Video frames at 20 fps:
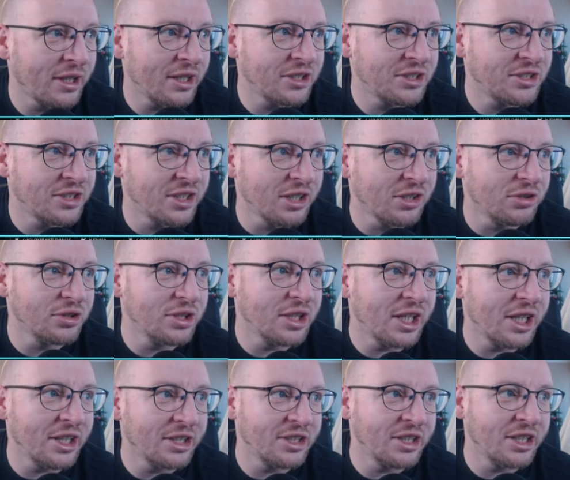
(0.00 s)
he's still only
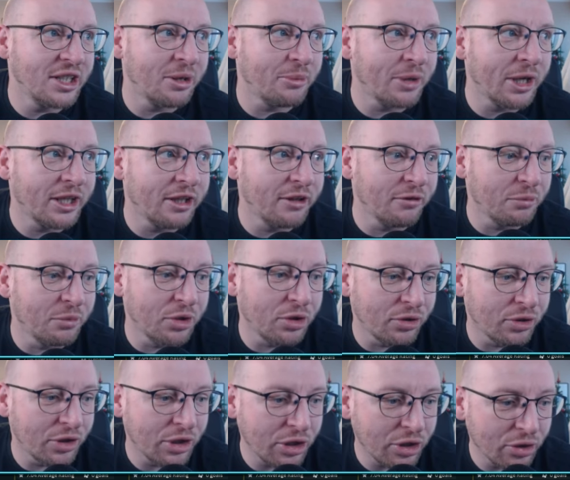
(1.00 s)
18. I might give him
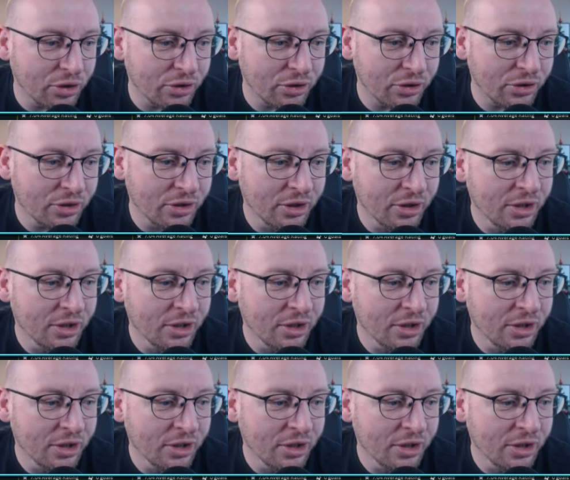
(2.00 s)
another year.